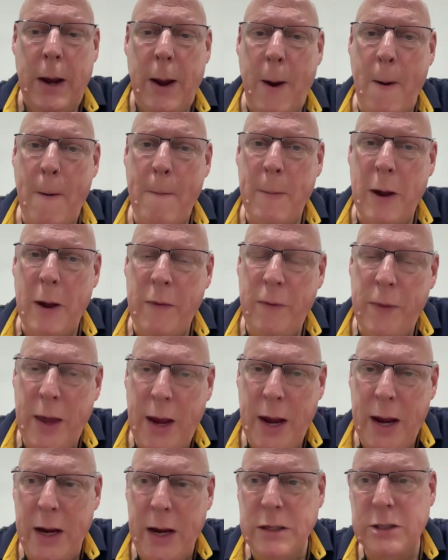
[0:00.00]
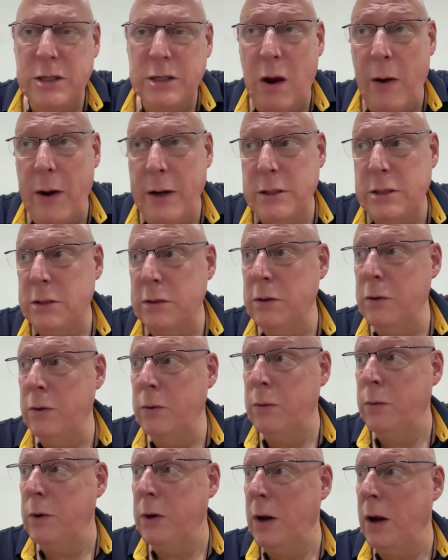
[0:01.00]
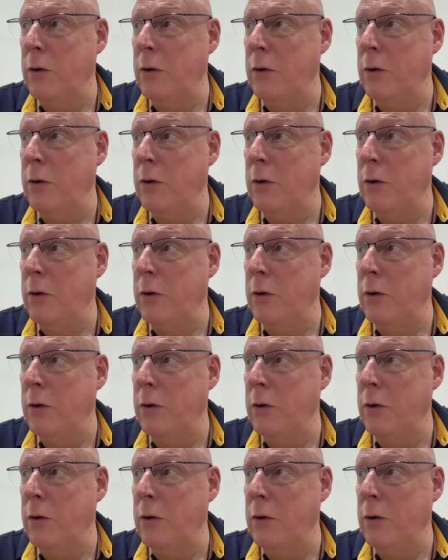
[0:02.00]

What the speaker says: And that is going to,